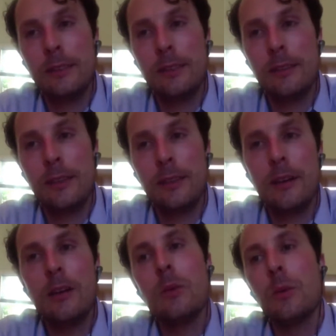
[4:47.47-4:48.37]
They think,
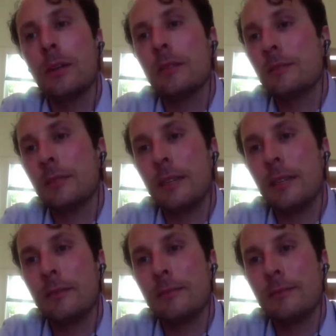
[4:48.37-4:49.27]
oh, well,
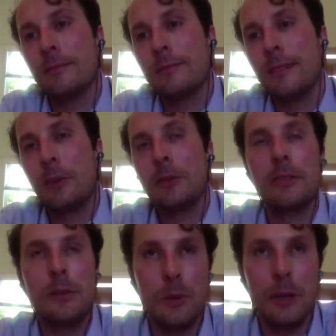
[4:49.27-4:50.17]
I don't
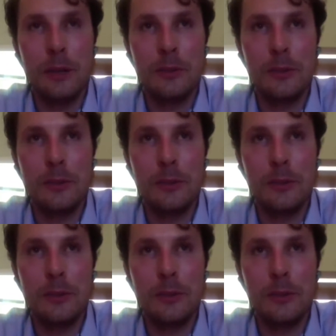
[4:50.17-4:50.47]
sleep well,